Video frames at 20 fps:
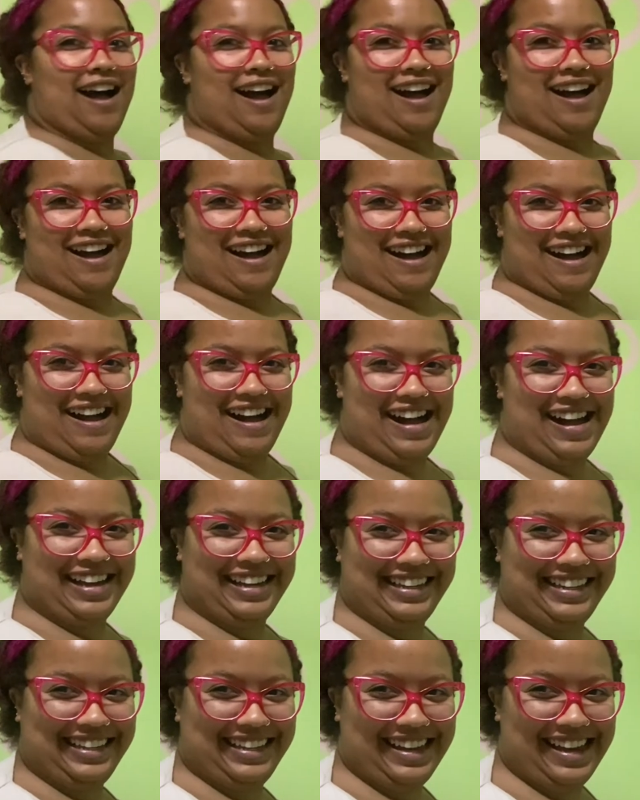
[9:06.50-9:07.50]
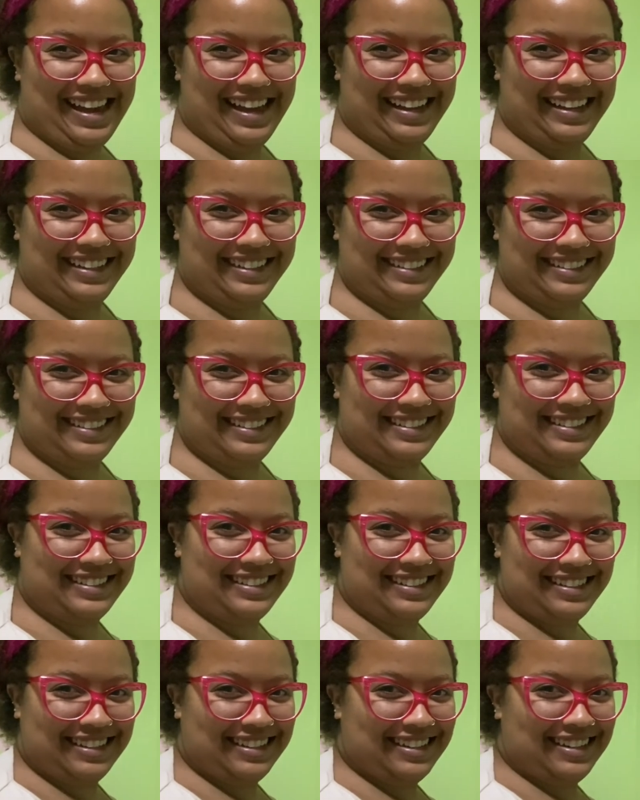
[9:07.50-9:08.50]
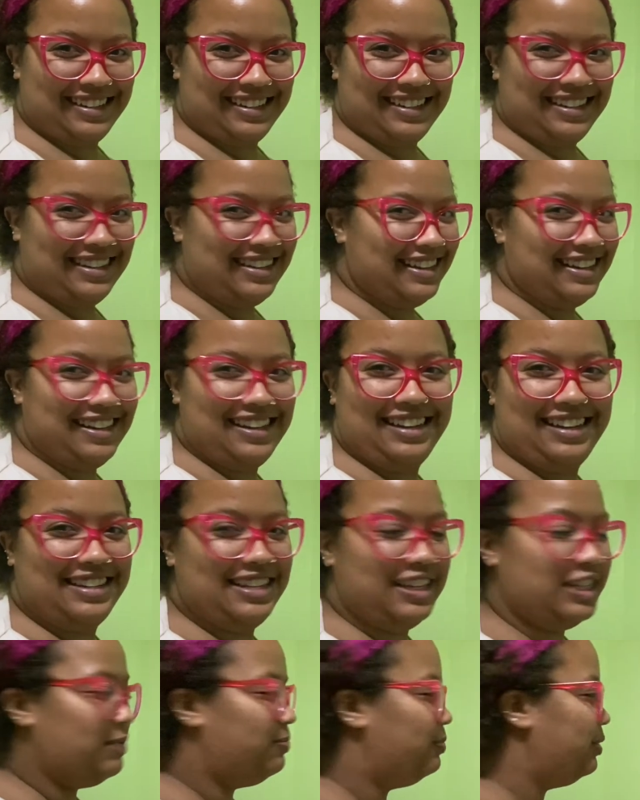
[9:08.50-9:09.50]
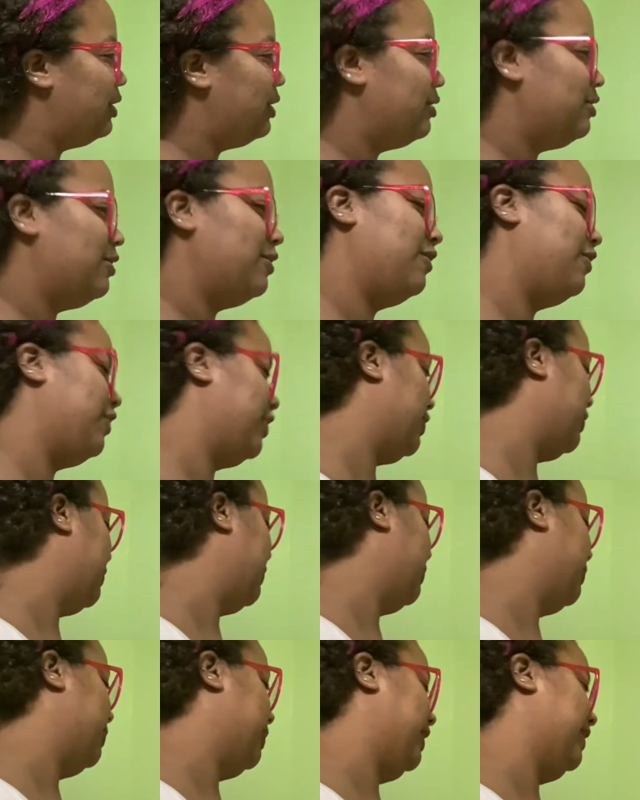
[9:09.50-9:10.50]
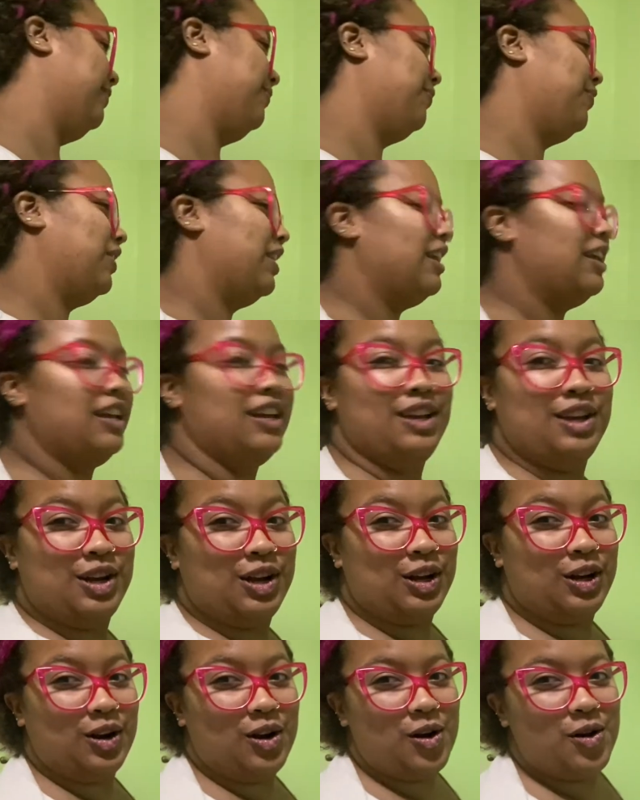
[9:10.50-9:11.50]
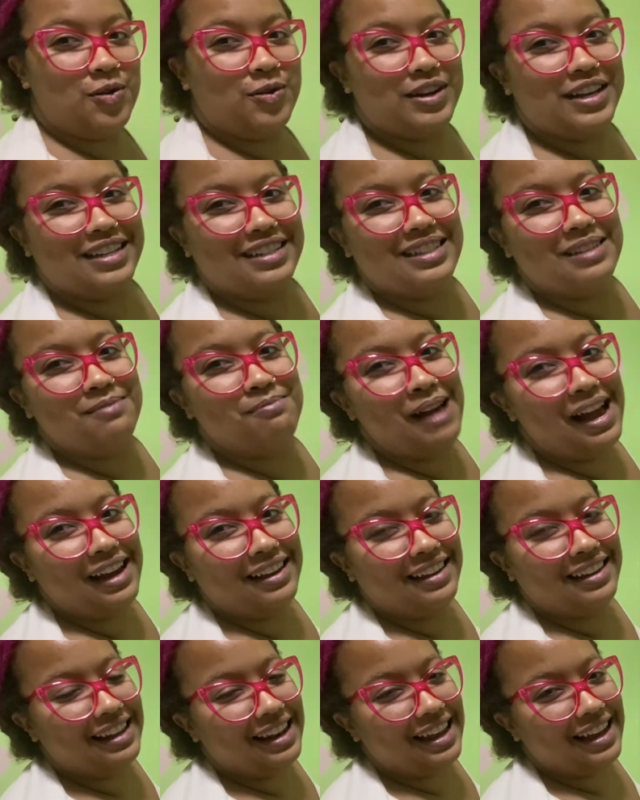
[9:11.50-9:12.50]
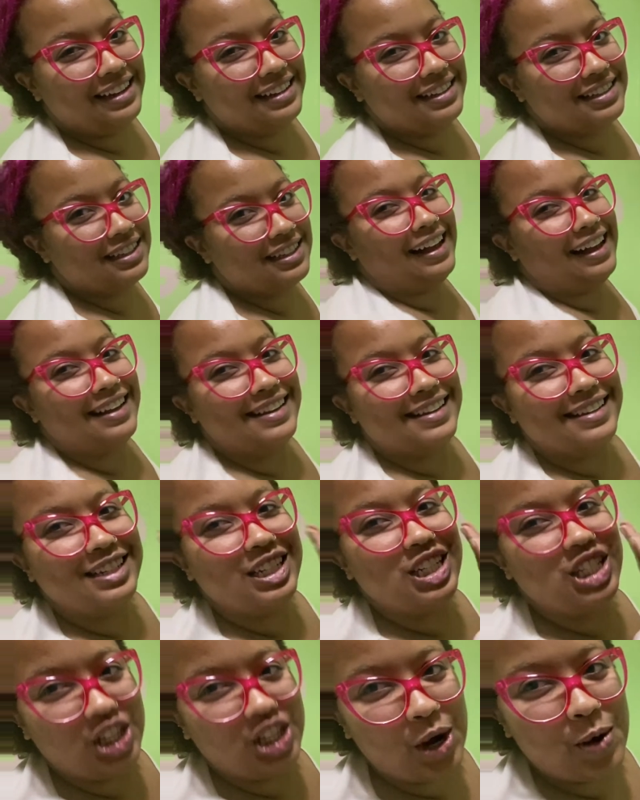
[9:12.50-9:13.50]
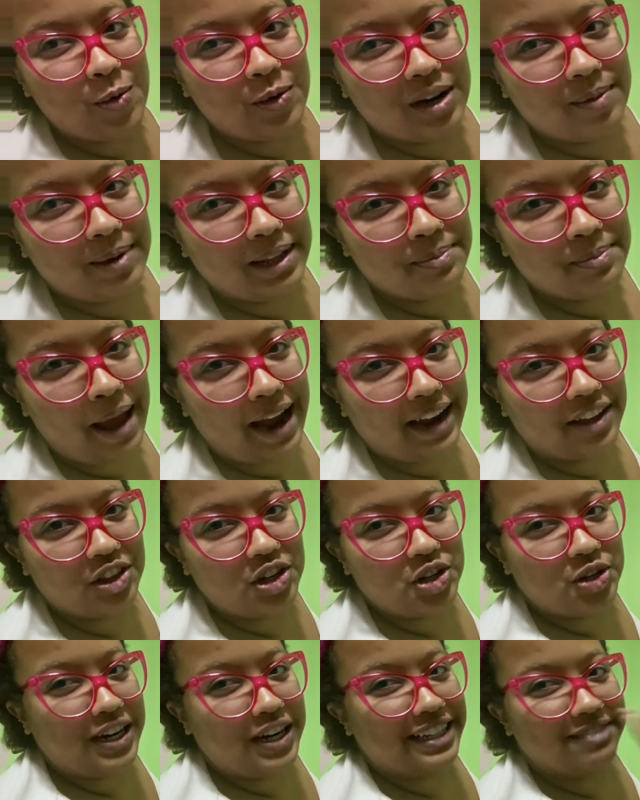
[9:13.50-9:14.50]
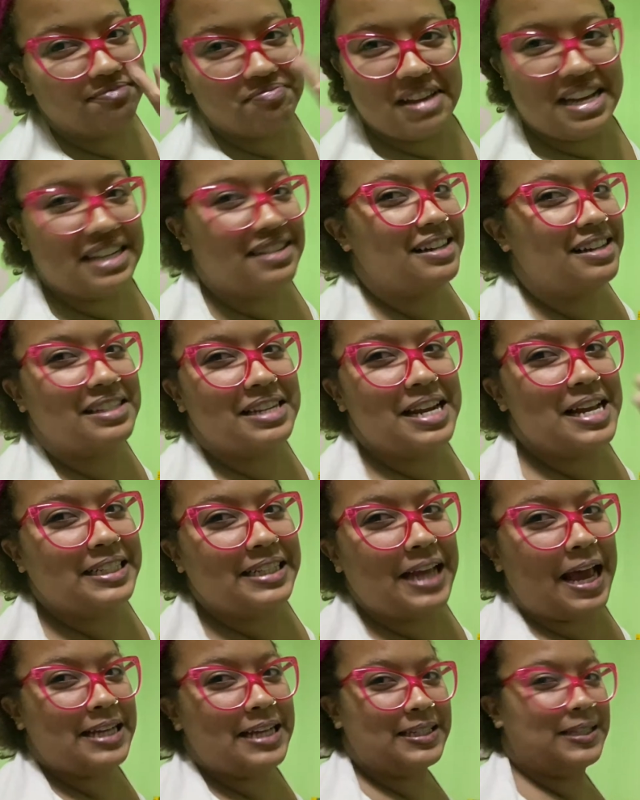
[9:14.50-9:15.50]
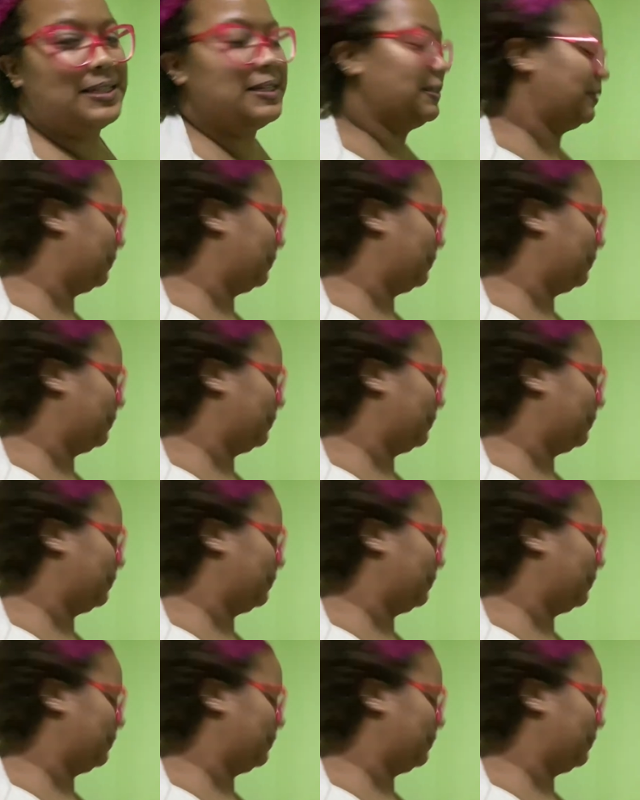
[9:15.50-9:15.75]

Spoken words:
Ah, yes. It is beautiful. Glorious, immaculate. Don't worry about the back of the tree. It doesn't exist.